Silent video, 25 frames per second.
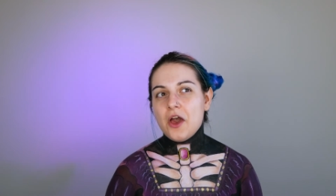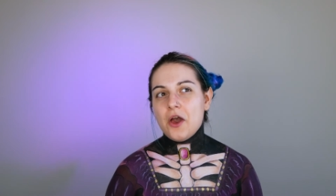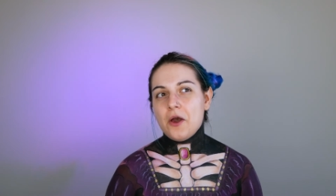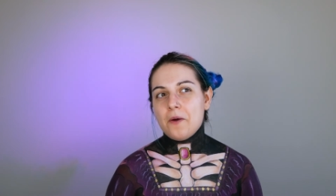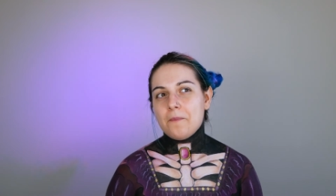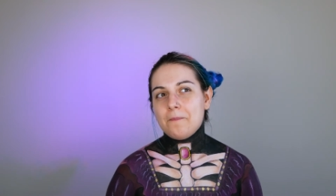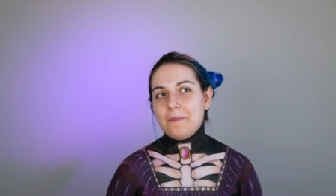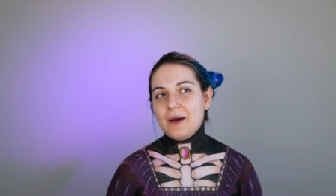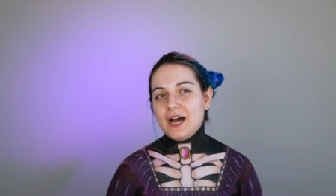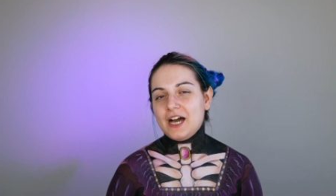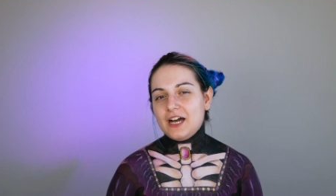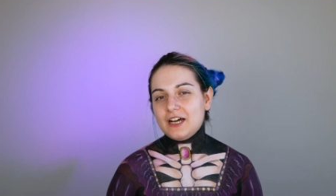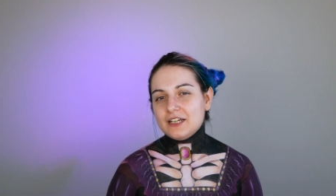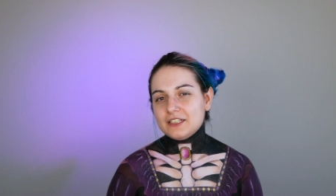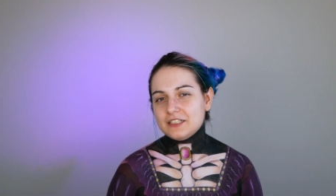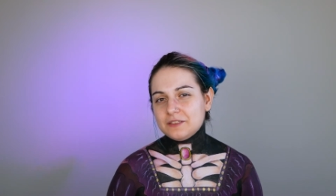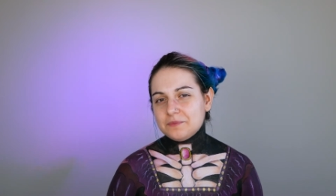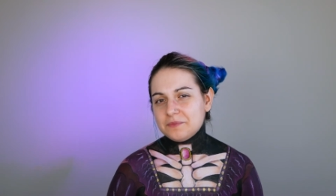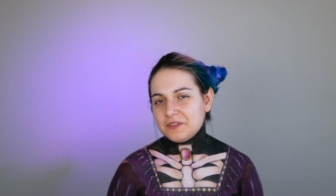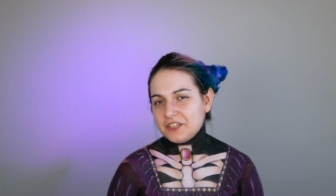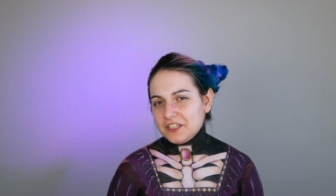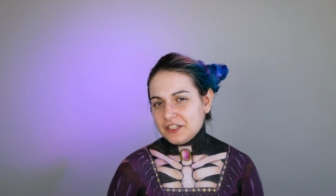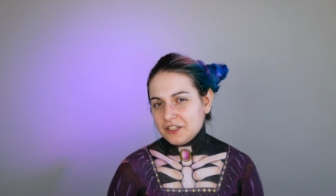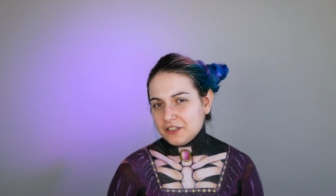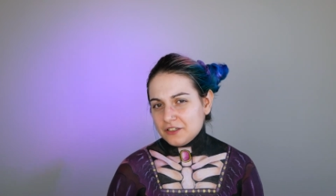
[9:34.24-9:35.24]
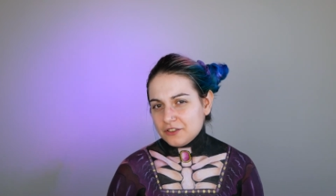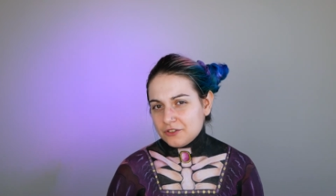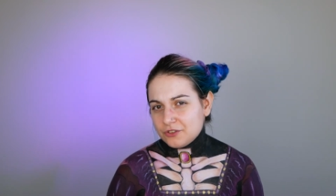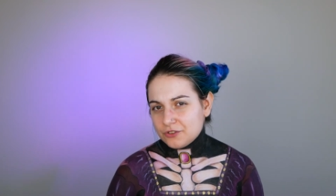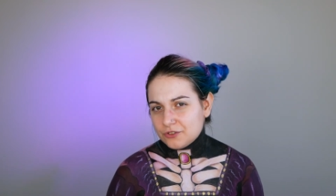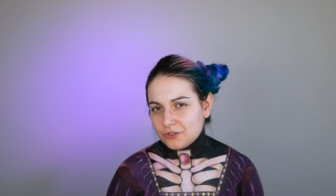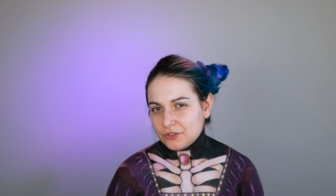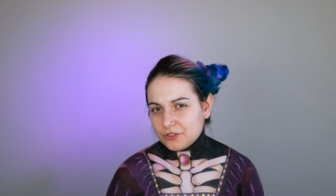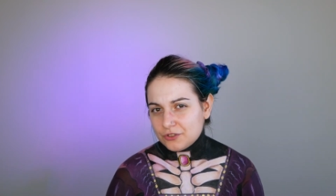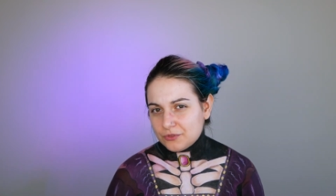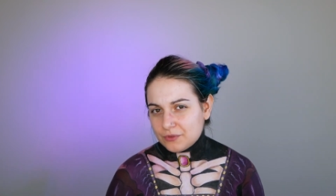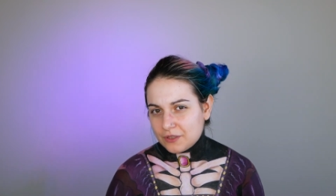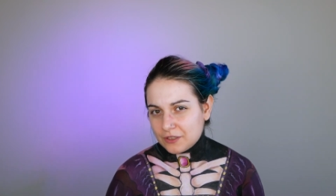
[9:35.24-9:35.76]
but I'm thinking to
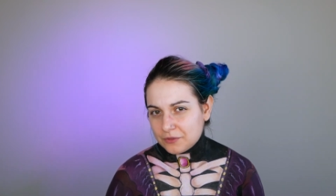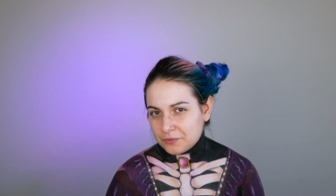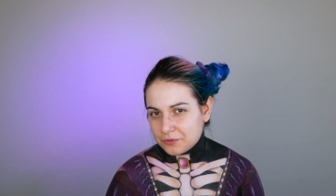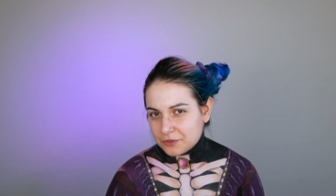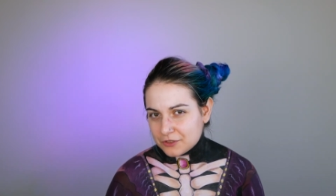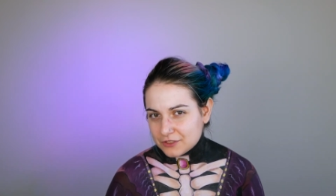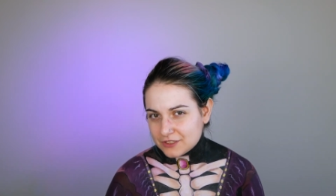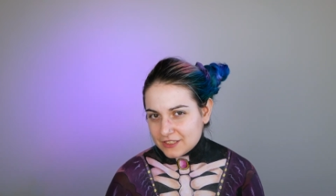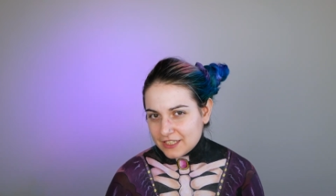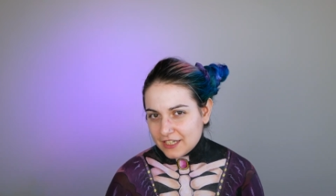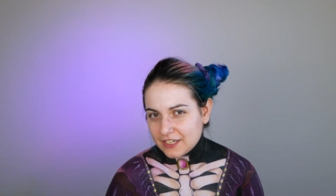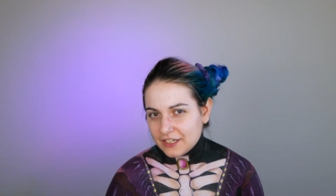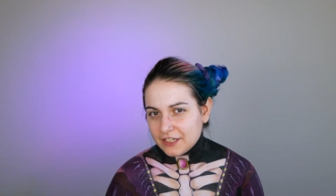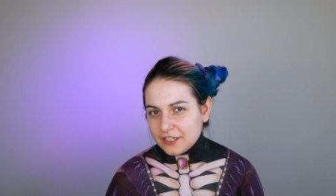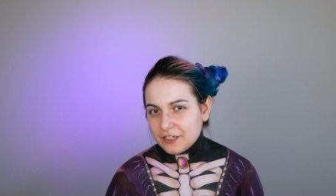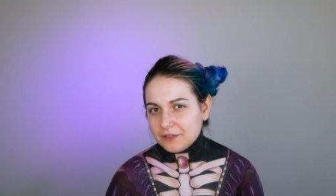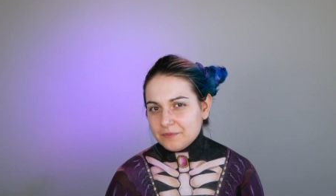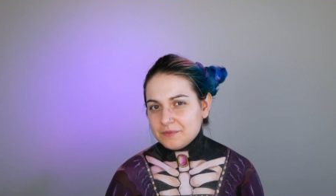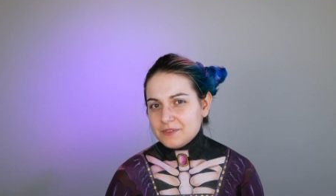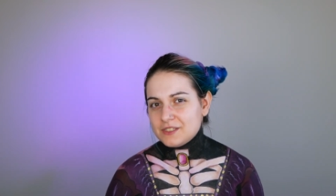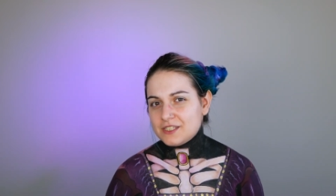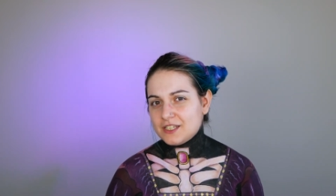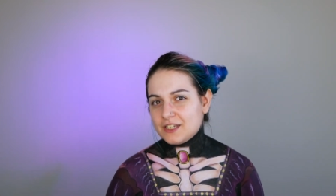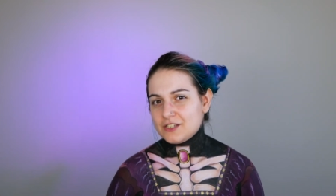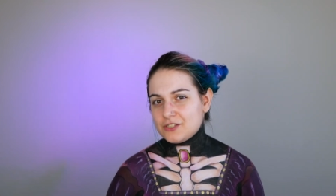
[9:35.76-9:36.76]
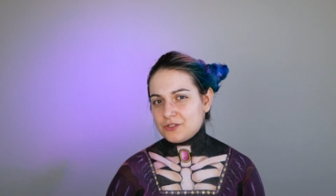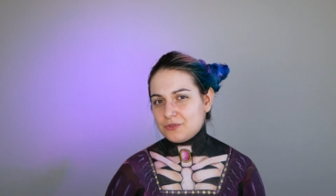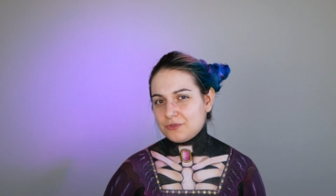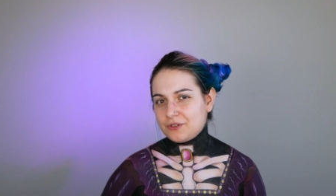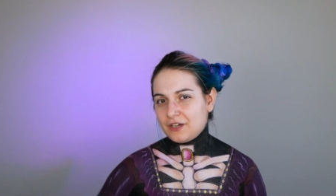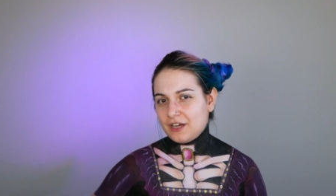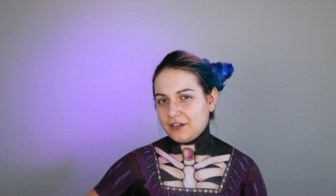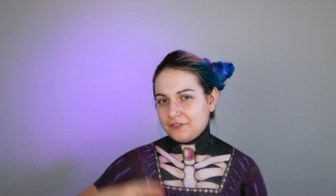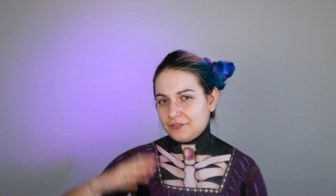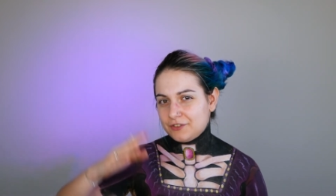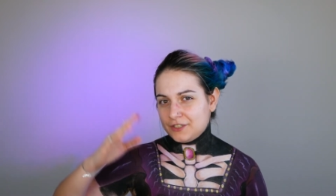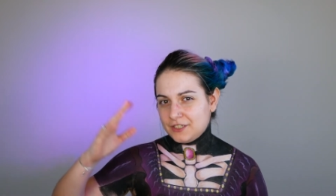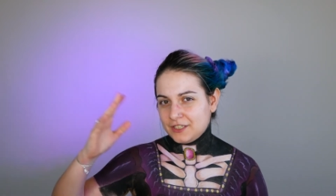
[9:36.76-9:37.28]
do it one more time just to
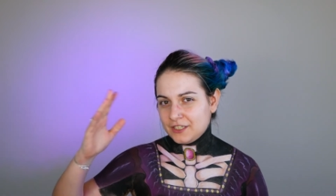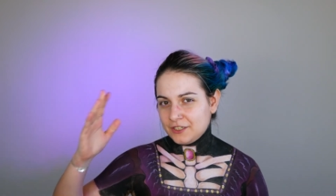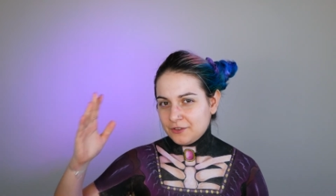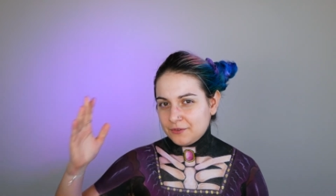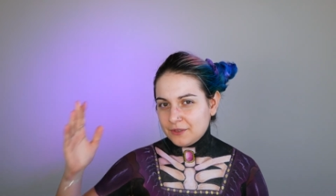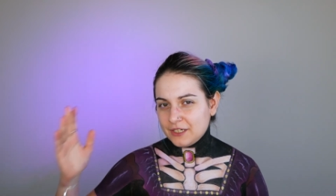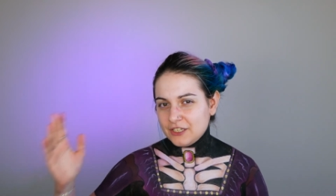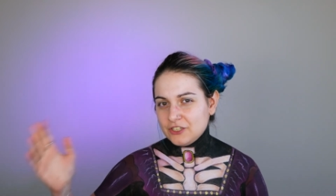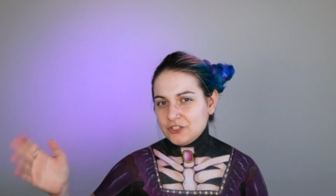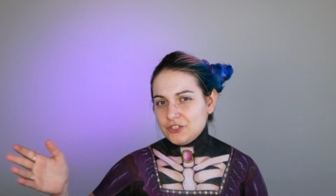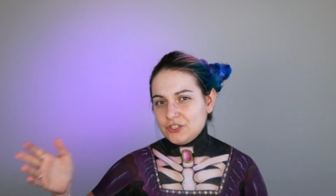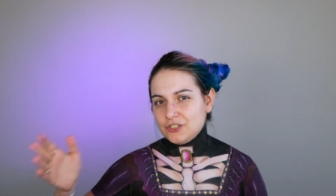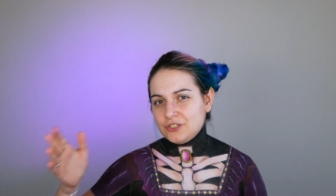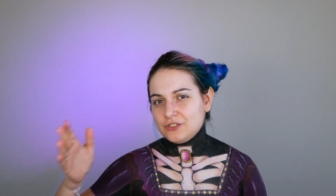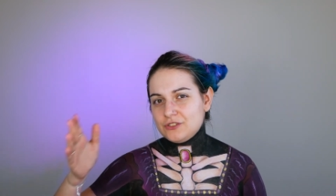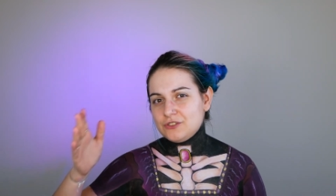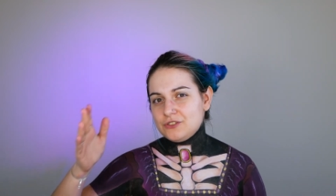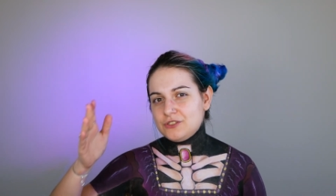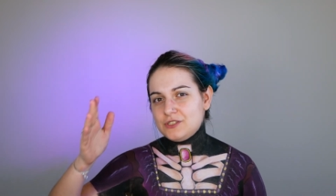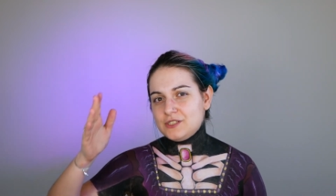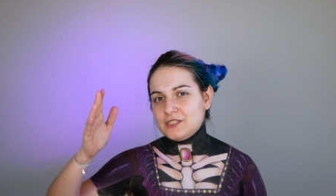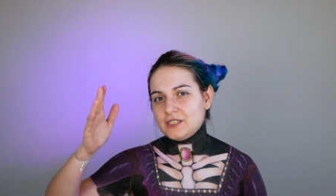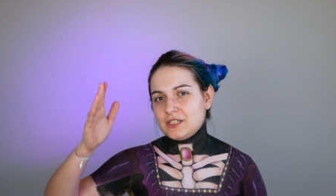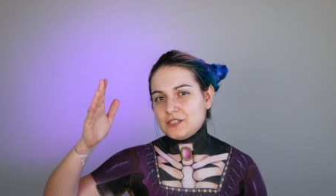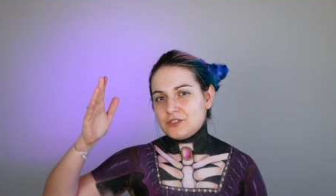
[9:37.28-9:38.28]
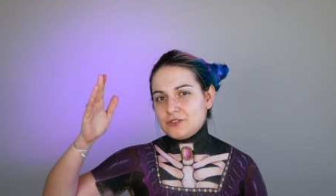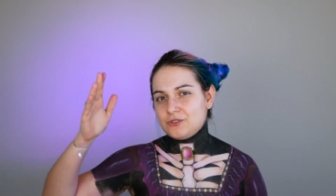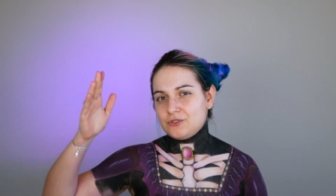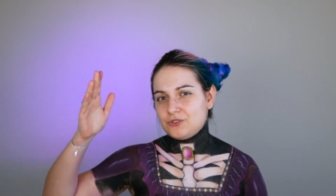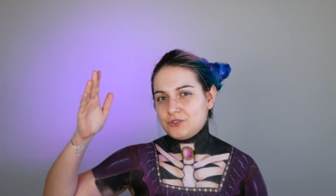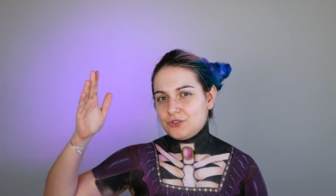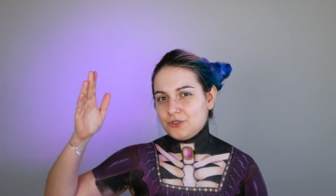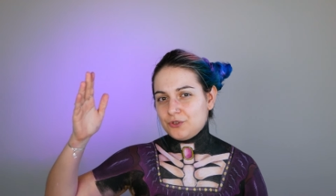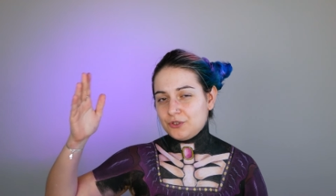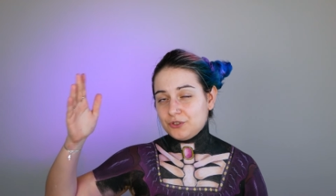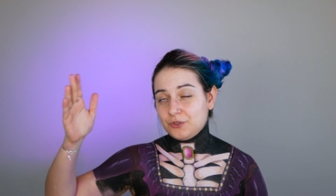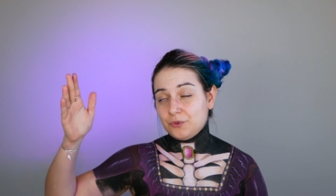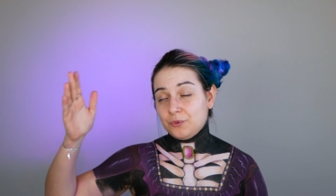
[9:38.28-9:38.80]
cover any questions, just to
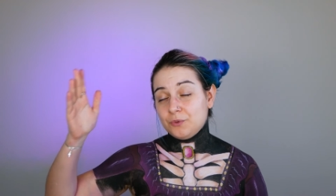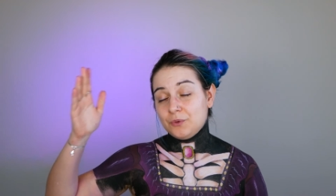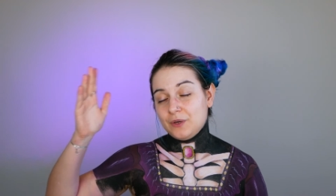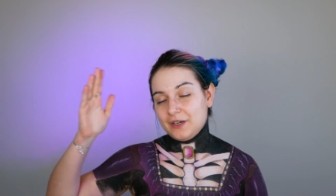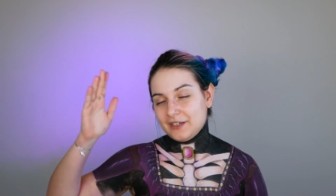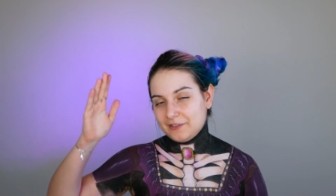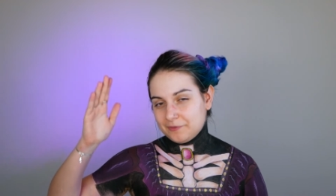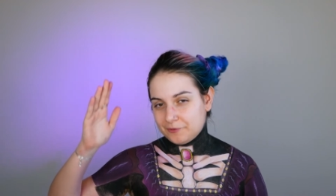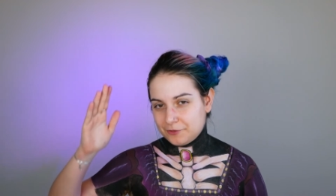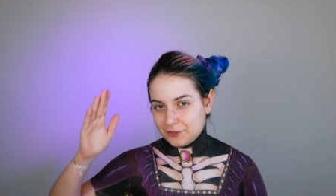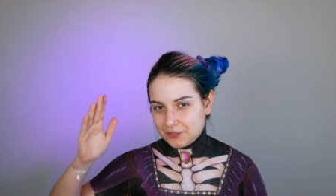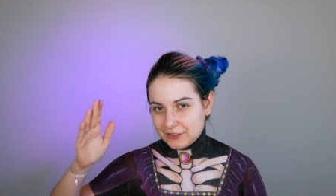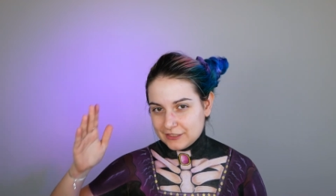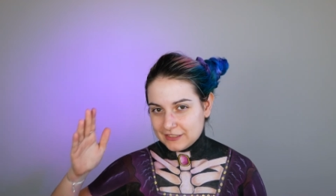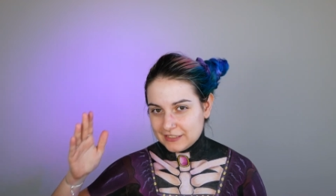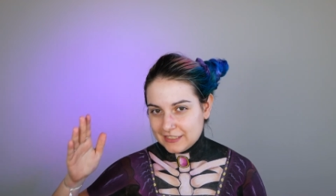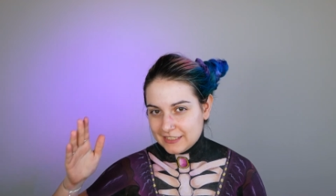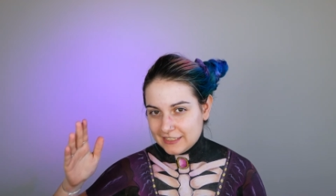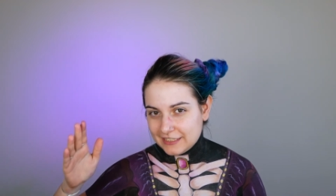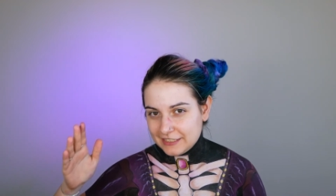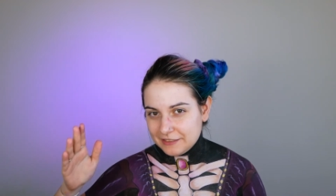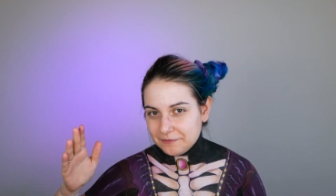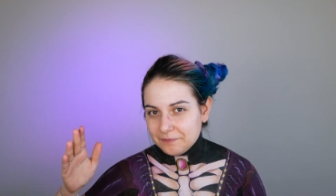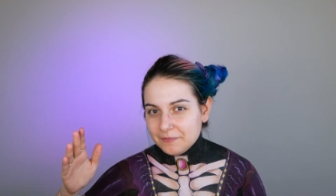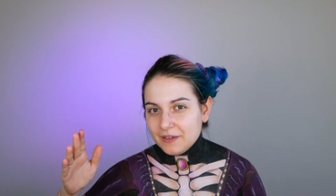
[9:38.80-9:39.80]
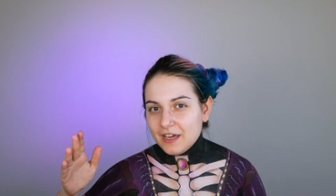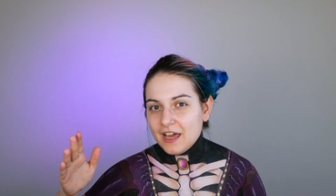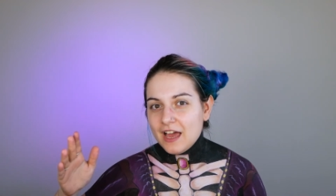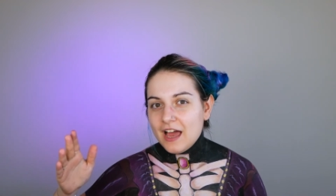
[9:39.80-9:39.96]
show it one more time.